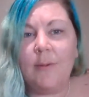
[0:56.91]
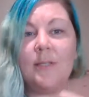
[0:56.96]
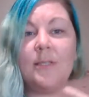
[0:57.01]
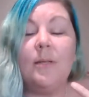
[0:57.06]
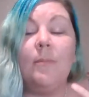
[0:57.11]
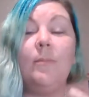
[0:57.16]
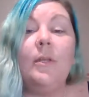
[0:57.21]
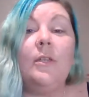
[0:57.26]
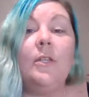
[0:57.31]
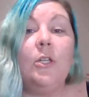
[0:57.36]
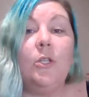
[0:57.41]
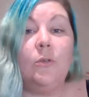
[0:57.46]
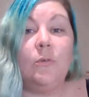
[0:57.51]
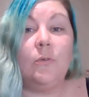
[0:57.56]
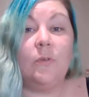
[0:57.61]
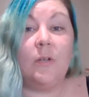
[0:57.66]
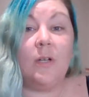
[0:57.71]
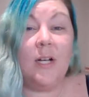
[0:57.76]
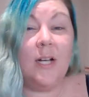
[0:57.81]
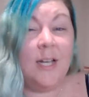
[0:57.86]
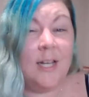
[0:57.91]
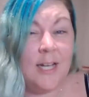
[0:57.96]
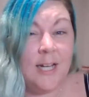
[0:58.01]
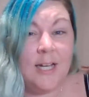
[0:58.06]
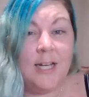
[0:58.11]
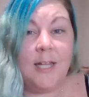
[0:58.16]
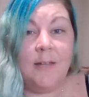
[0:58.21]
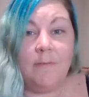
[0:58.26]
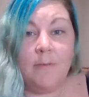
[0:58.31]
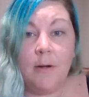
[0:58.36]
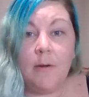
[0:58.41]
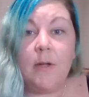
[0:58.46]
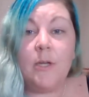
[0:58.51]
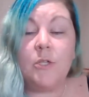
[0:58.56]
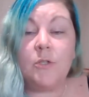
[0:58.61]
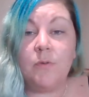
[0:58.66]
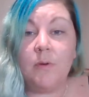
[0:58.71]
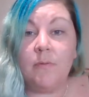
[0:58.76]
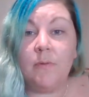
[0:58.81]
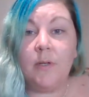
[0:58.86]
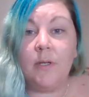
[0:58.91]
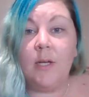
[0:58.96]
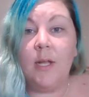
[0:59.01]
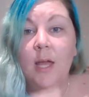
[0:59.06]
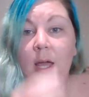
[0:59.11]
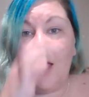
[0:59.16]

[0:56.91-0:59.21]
something that you're clearly very driven